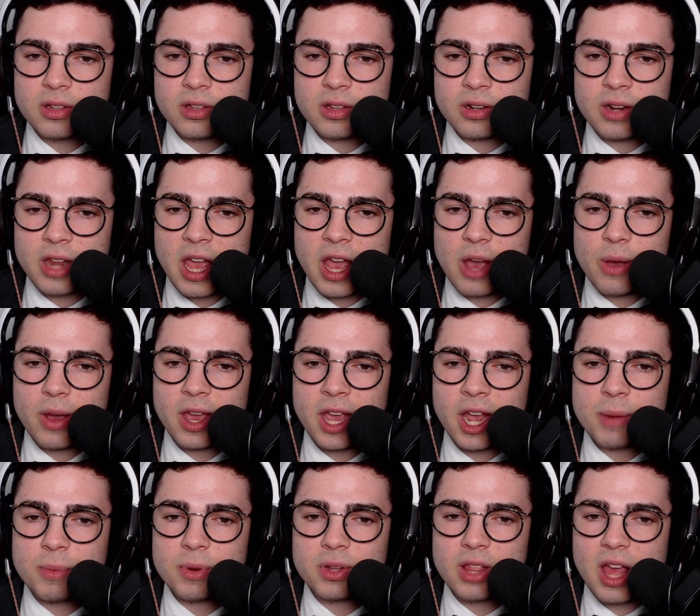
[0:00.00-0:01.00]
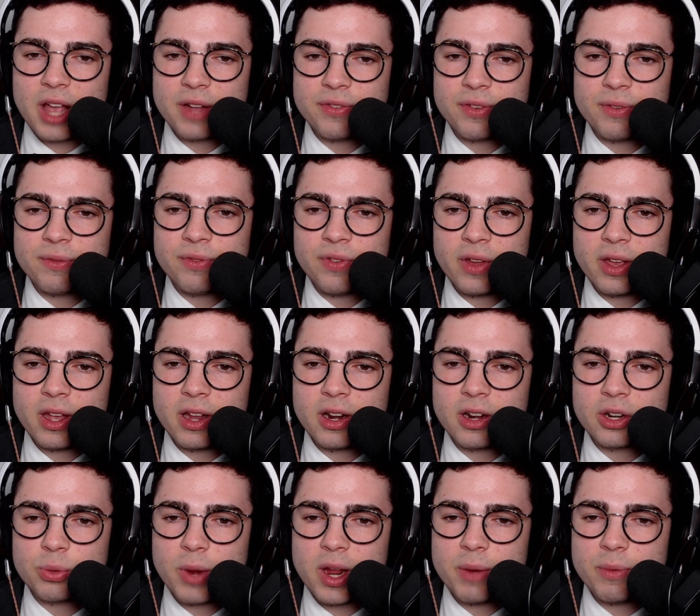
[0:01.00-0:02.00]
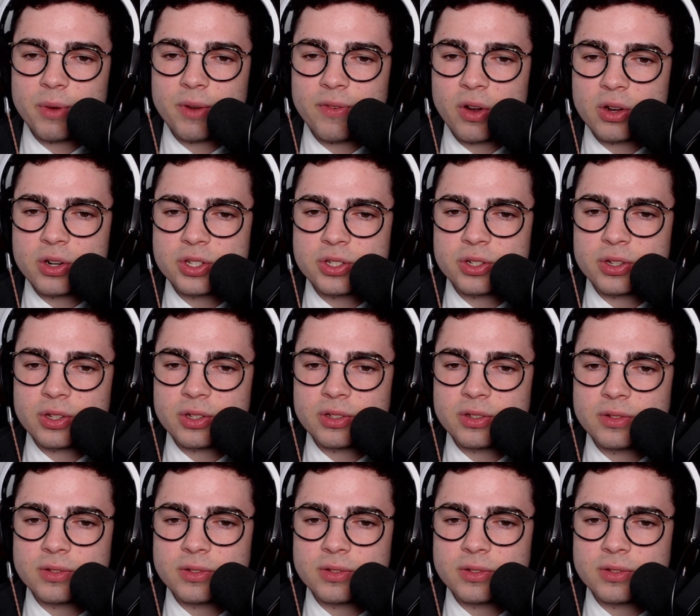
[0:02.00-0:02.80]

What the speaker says: Now a hammerlock from Flair. Great reversal.